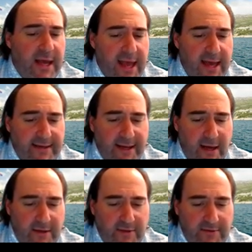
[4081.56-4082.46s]
and
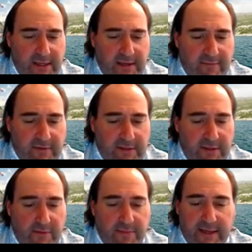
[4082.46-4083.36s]
not usually given to
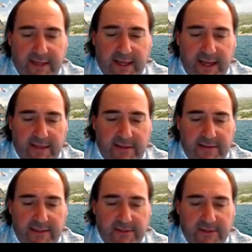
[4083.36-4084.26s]
you, but again,
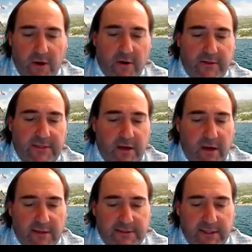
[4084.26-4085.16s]
since R is a
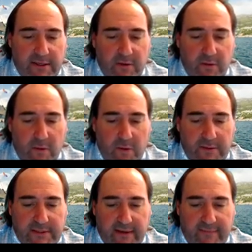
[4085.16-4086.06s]
constant, you
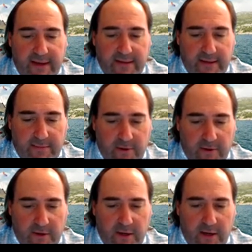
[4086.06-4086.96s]
always have that
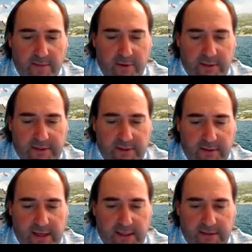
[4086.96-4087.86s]
number
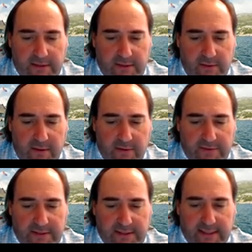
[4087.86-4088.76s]

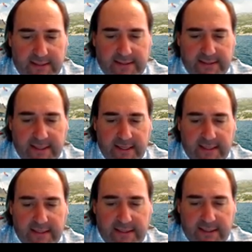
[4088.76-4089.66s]
0.08206
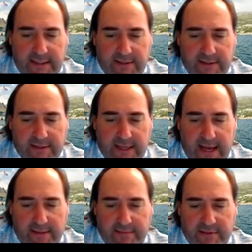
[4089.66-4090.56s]
liters
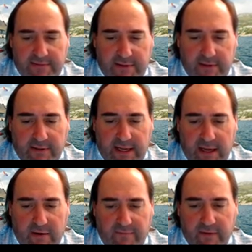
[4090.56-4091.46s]
atmosphere
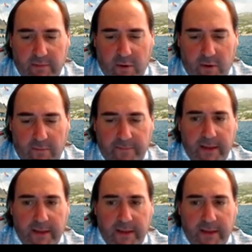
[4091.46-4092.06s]
Kelvin mole.